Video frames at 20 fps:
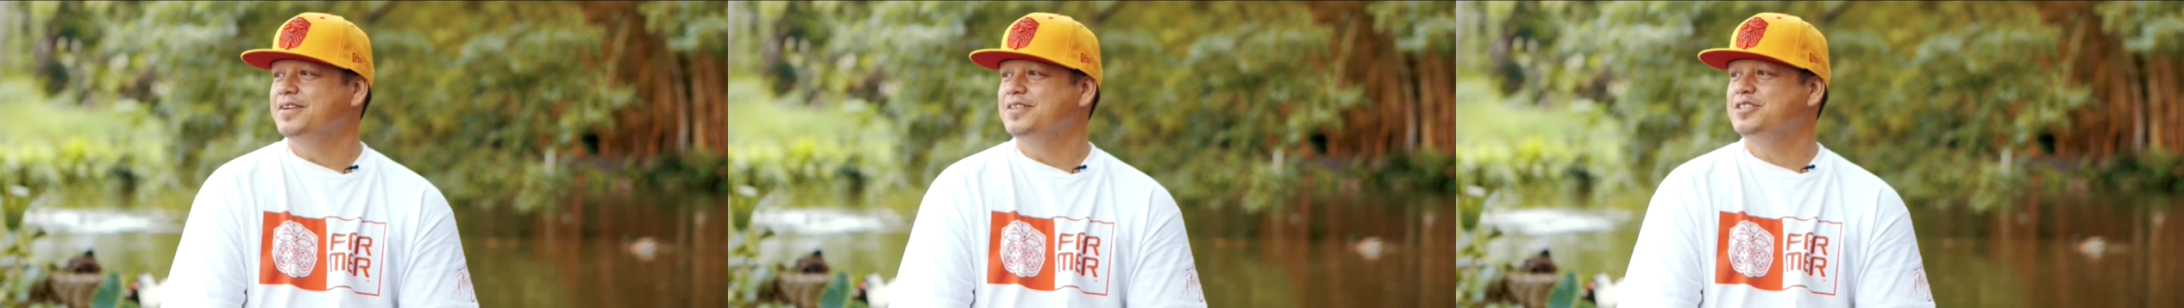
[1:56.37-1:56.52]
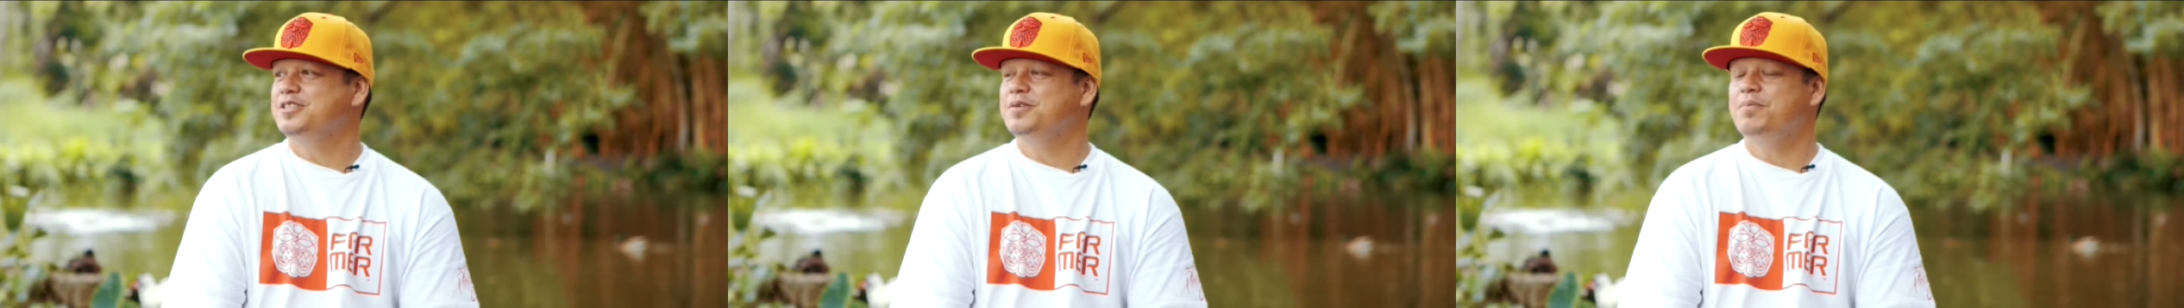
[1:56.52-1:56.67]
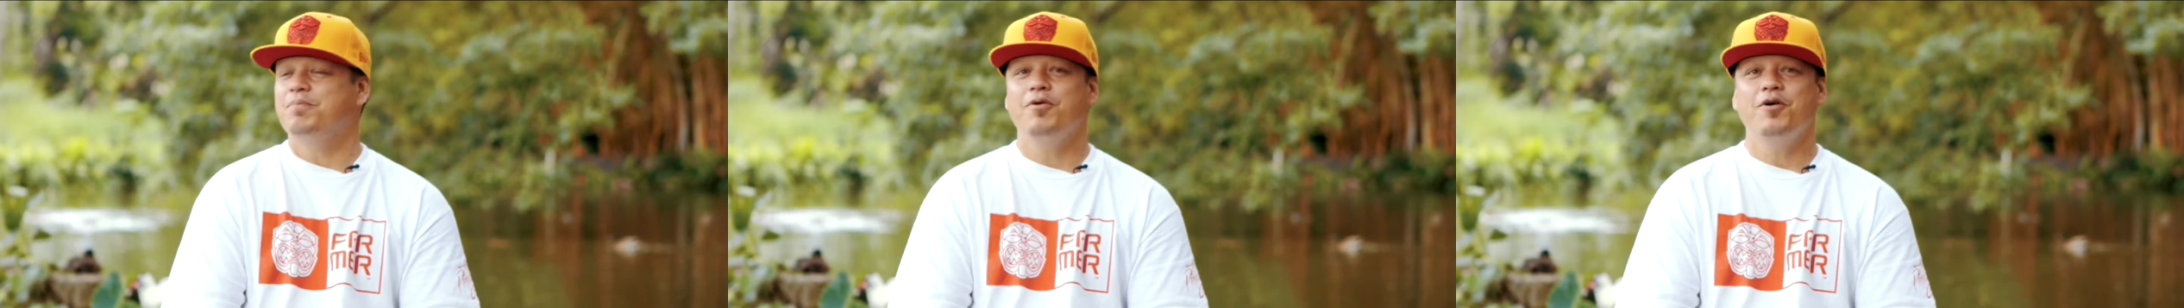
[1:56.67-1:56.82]

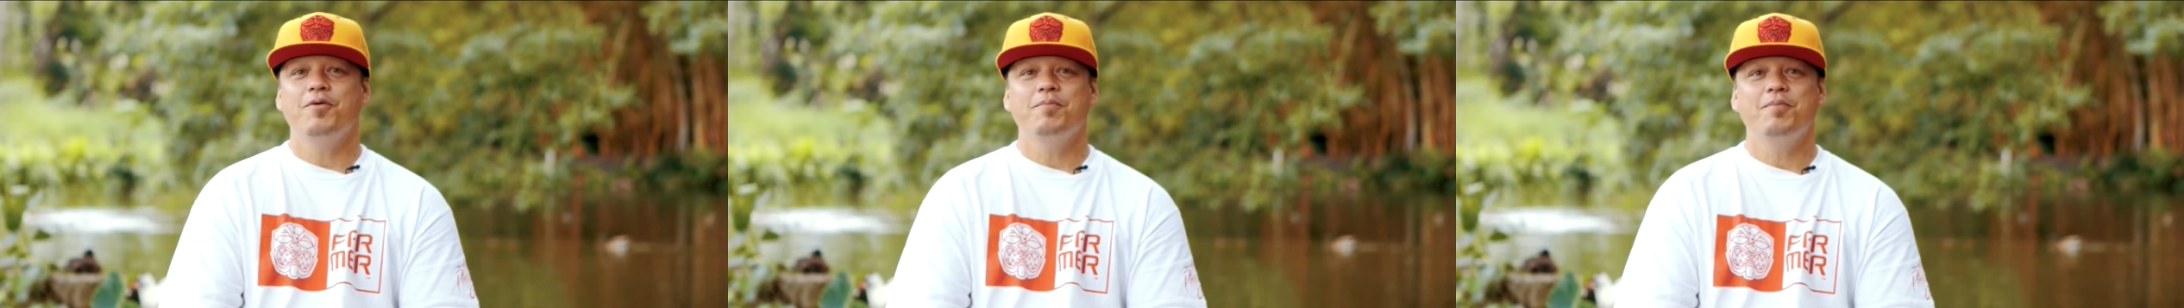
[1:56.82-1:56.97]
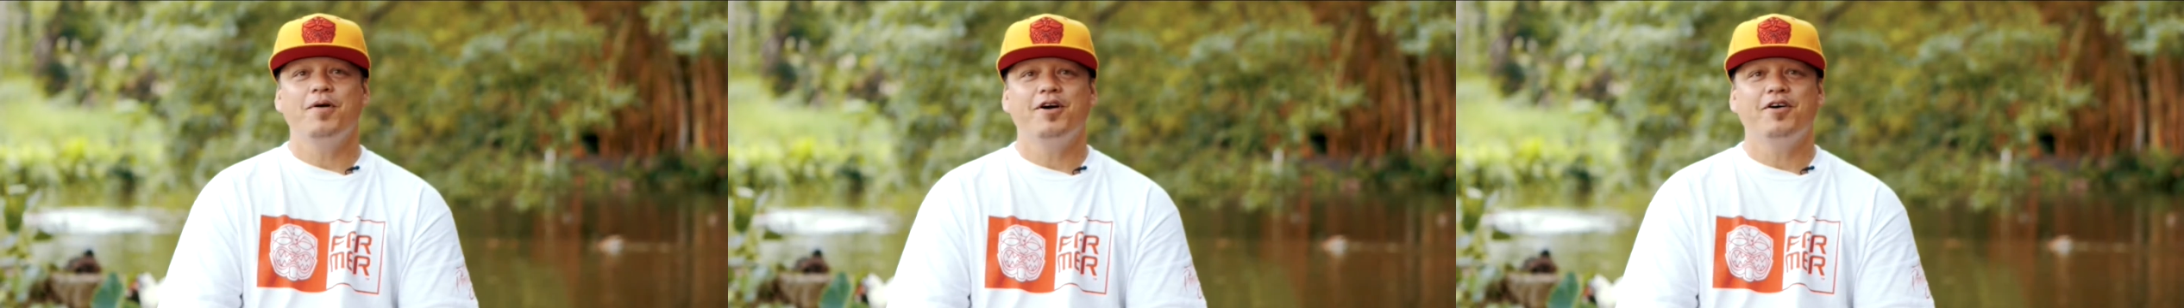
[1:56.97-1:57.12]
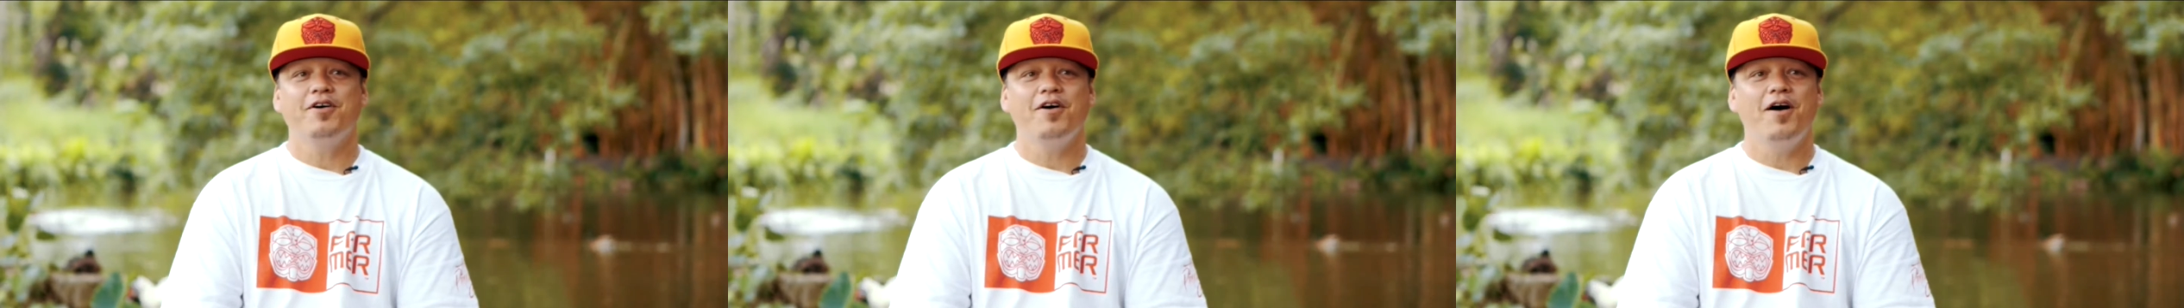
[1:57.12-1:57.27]
She burned
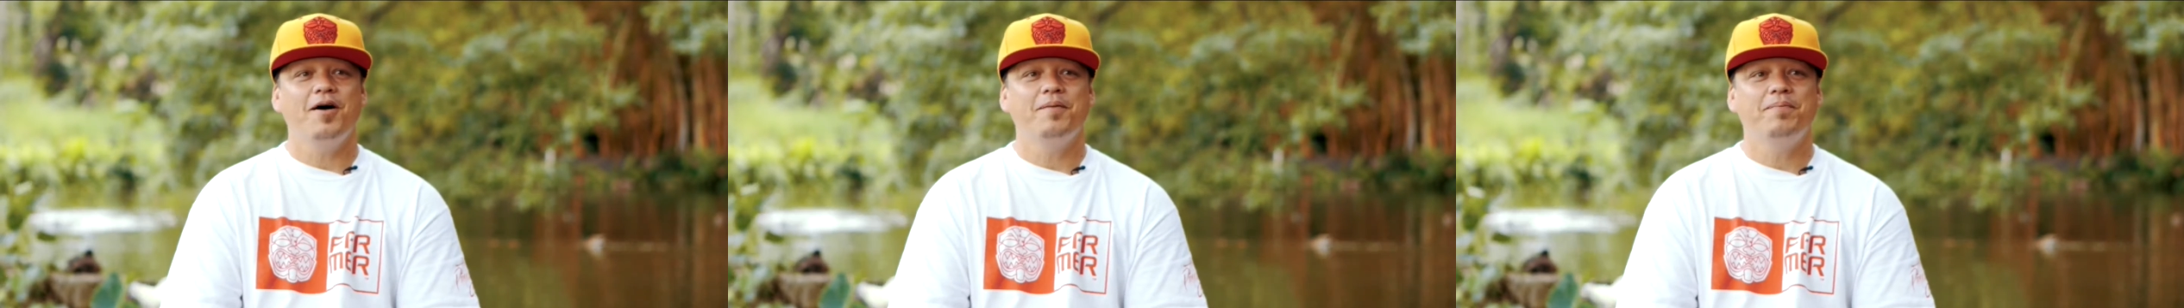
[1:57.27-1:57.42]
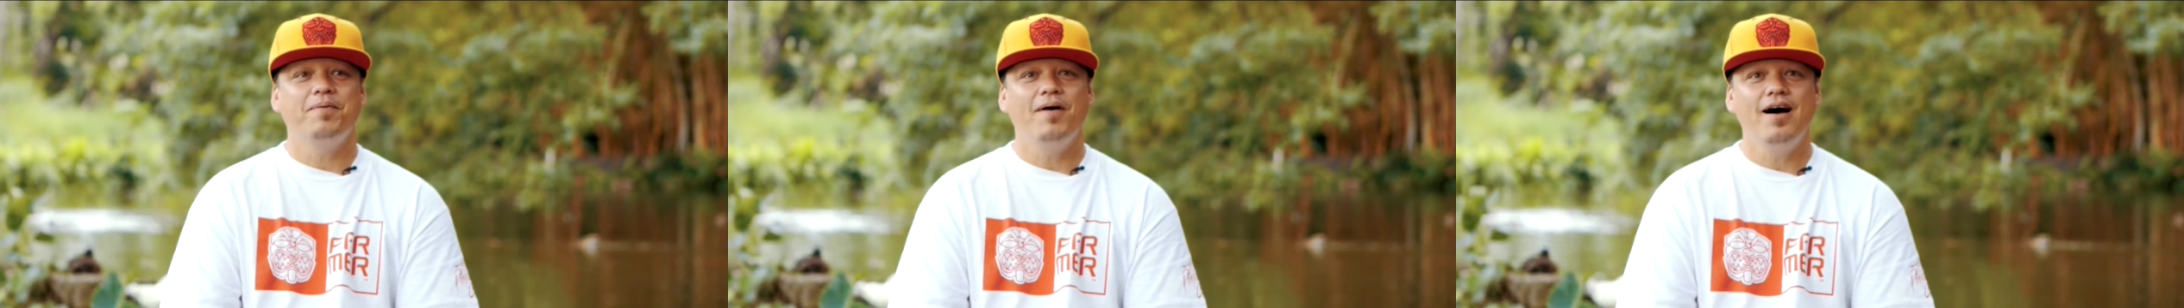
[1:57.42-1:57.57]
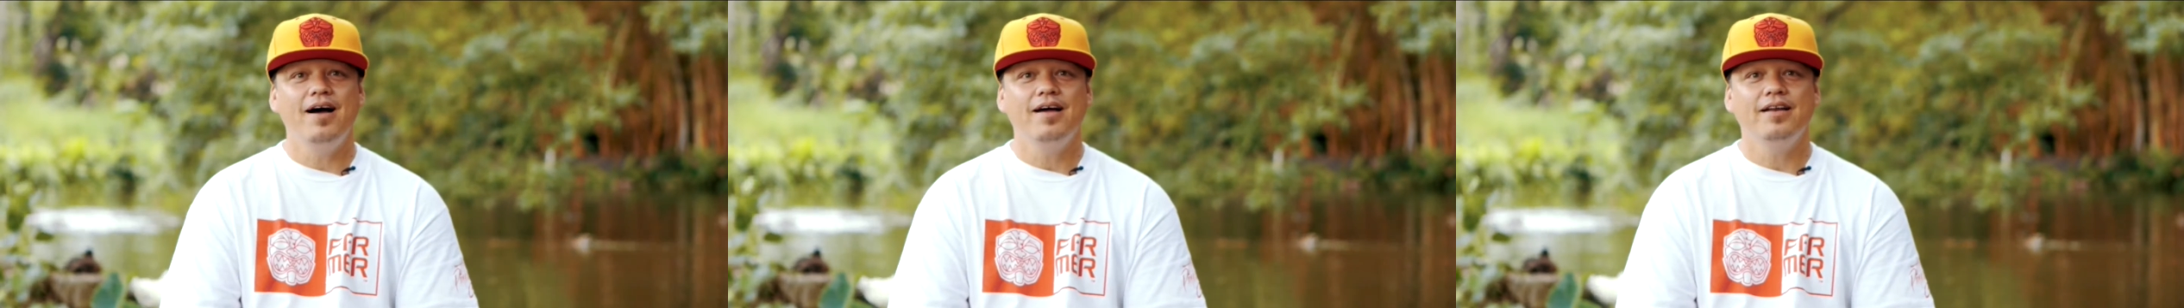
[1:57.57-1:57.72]
my crock
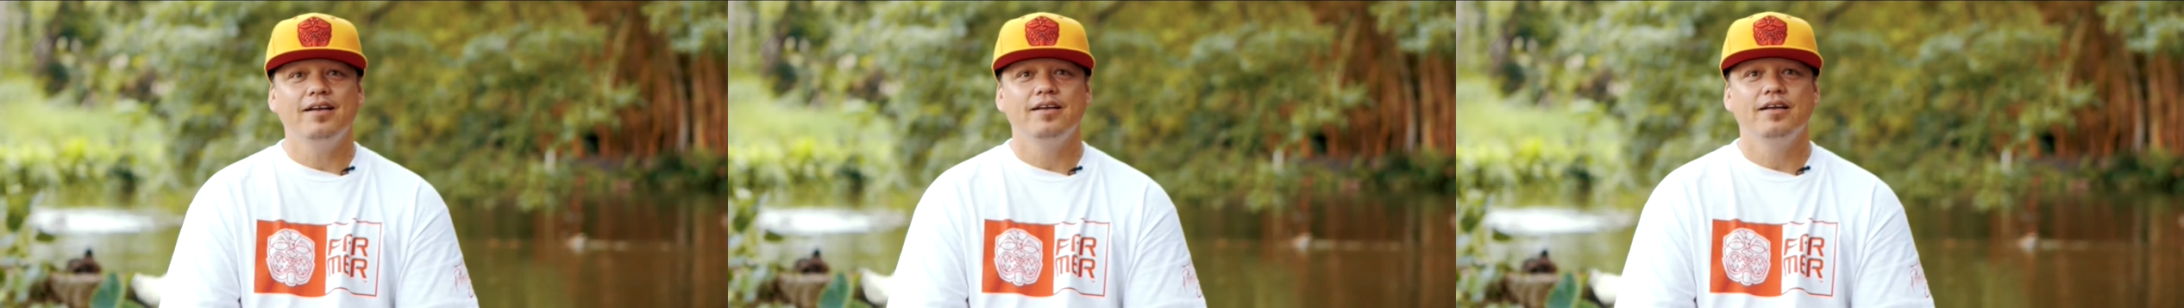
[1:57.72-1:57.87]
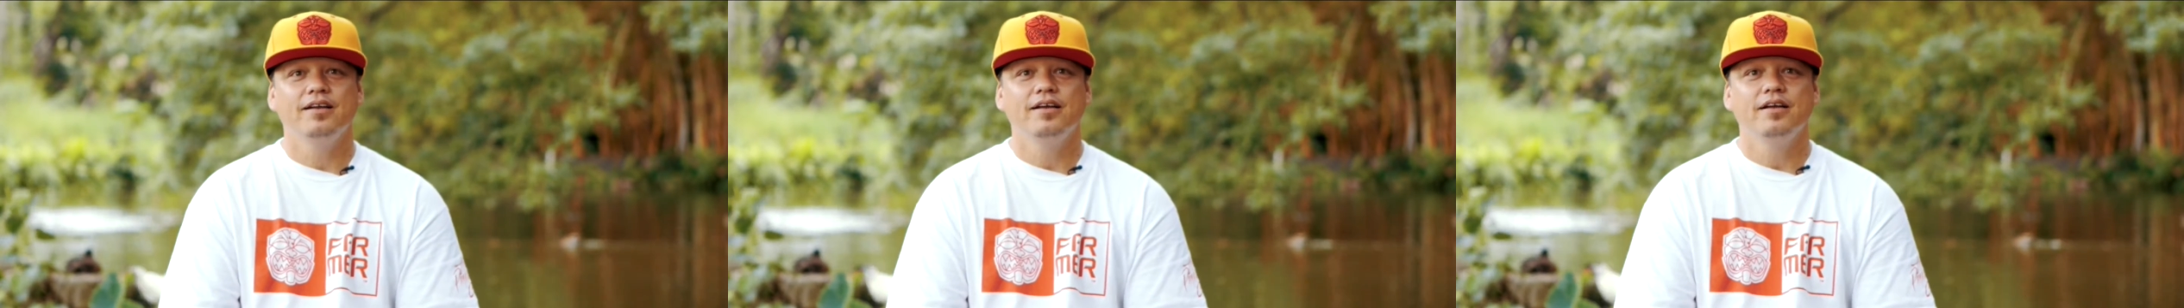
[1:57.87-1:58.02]
pot.